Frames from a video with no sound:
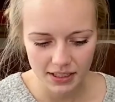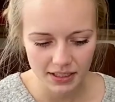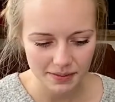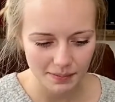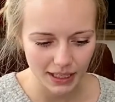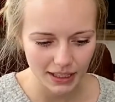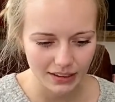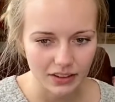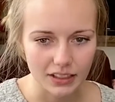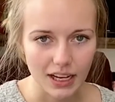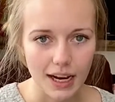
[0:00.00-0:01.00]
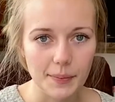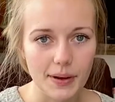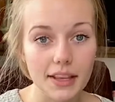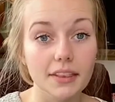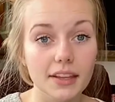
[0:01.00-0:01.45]
my little lime
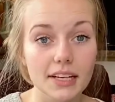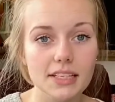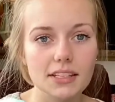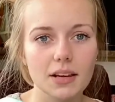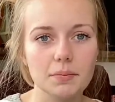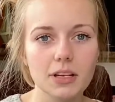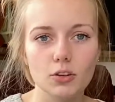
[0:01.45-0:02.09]
in this. Let me